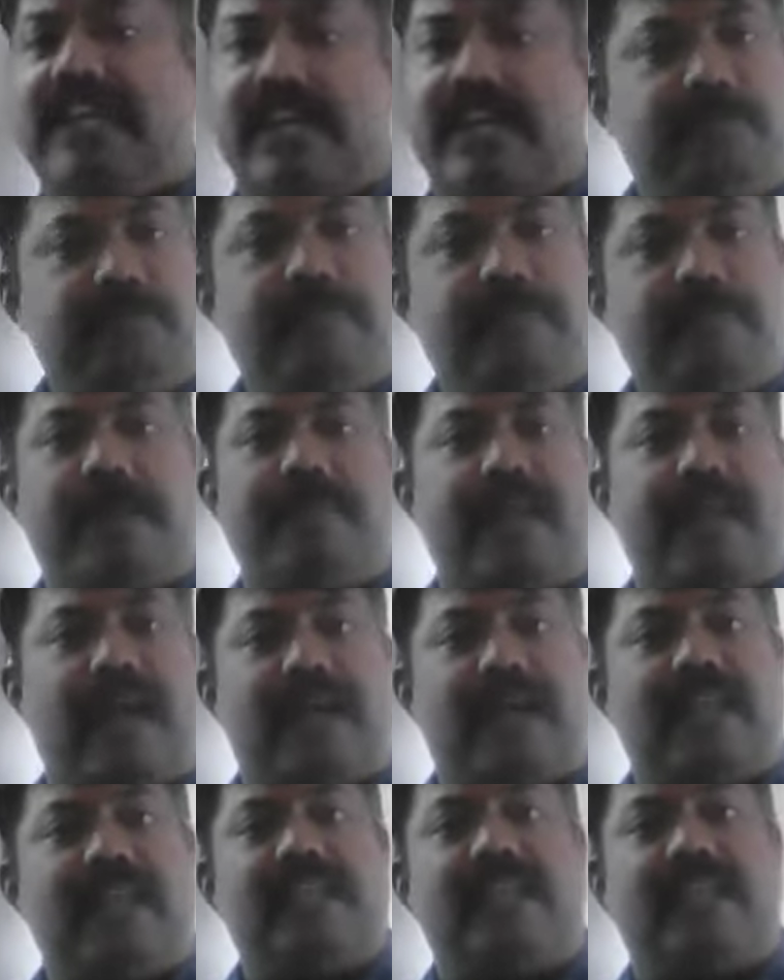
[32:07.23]
It may be
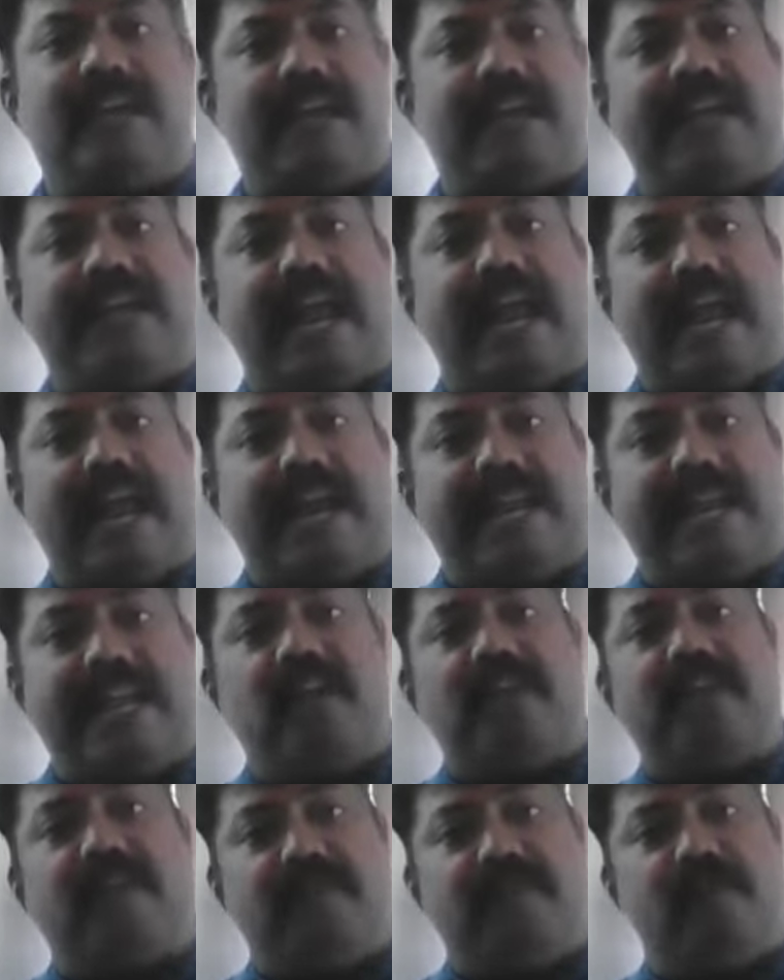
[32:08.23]
another
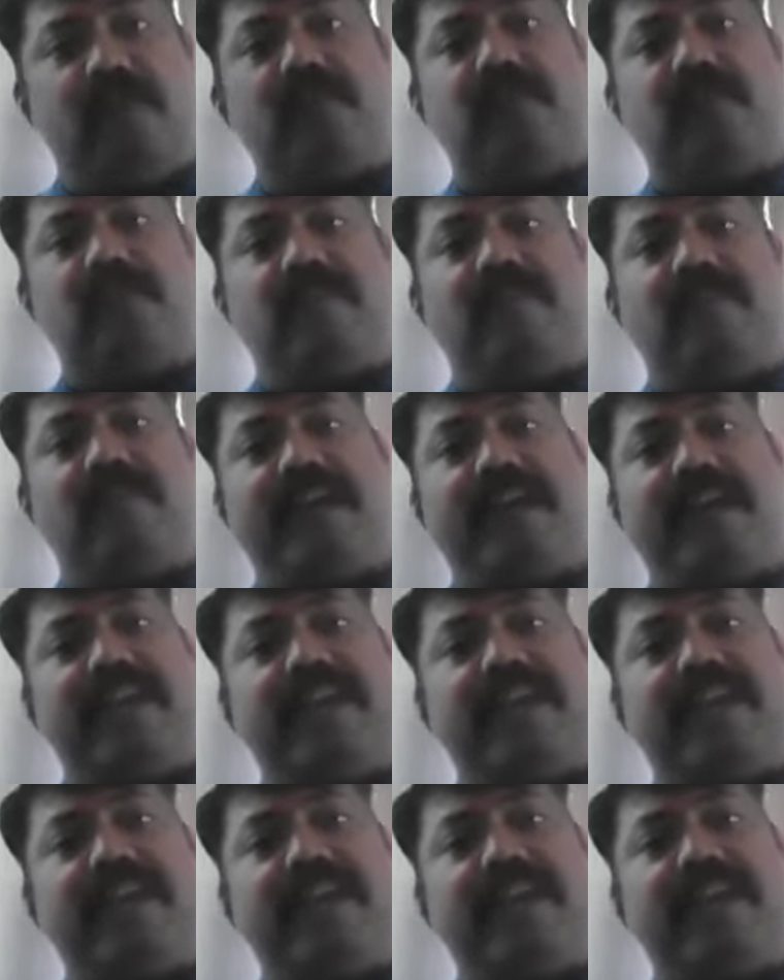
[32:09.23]
adding on the fuel to the